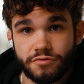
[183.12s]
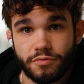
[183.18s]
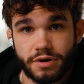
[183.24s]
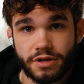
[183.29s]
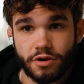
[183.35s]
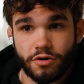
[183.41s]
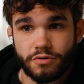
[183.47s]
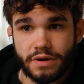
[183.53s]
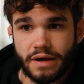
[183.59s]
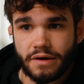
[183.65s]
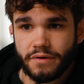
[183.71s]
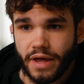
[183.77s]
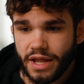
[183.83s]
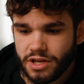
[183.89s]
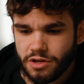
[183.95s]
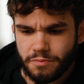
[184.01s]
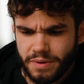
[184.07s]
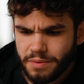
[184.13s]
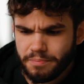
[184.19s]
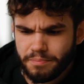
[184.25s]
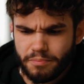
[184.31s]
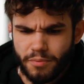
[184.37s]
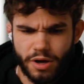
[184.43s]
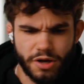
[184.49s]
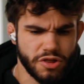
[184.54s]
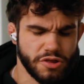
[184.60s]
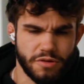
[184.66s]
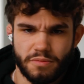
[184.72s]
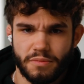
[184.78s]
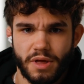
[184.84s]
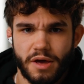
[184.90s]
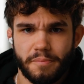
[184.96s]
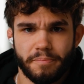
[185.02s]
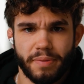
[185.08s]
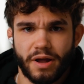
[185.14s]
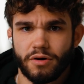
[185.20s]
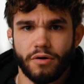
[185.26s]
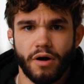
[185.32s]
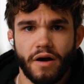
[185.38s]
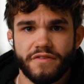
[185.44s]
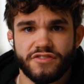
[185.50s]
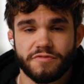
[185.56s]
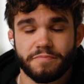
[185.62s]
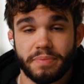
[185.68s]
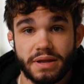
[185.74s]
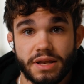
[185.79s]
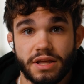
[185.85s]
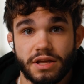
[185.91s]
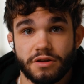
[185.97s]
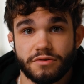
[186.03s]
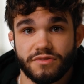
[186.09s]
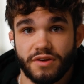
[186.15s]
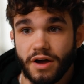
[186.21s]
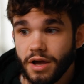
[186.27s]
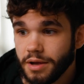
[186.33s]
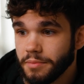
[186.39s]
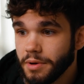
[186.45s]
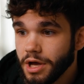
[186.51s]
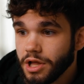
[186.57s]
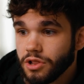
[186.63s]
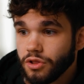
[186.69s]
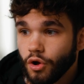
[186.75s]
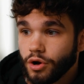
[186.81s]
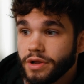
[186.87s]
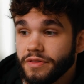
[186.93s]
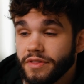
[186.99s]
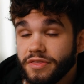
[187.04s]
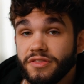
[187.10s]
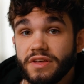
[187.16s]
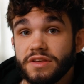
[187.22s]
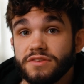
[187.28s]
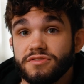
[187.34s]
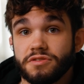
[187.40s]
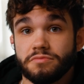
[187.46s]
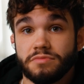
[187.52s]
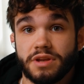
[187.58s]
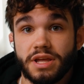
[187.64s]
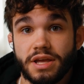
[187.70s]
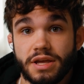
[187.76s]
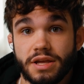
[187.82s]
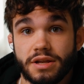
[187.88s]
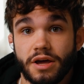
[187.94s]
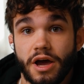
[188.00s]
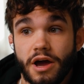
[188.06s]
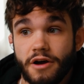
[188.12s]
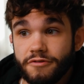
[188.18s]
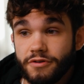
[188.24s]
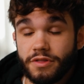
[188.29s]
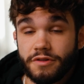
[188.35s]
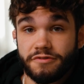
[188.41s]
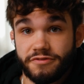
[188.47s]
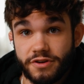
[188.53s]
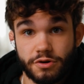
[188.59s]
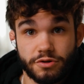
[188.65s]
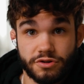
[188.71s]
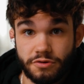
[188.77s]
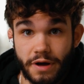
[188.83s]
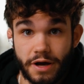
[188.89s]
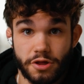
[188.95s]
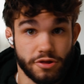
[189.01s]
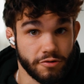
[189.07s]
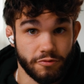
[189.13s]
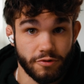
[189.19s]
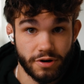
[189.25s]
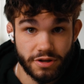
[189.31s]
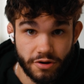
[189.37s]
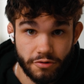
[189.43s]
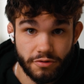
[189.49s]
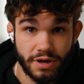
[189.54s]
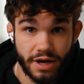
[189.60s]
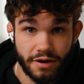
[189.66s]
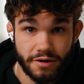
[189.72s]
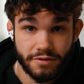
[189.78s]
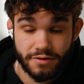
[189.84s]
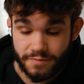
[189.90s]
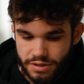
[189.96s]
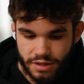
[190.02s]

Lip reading: you want to go down, and you'd be much better off spending your time learning the things you need for the field you actually want to go down.